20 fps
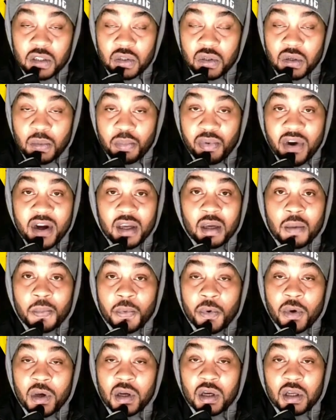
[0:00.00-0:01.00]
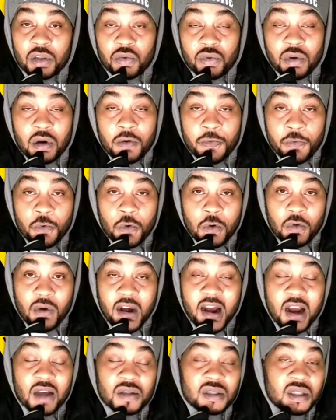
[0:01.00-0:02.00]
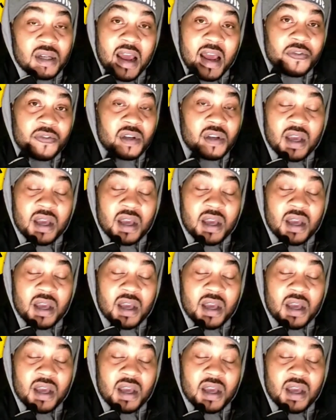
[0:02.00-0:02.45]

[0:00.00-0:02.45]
to the breaking point in three or four rounds, and after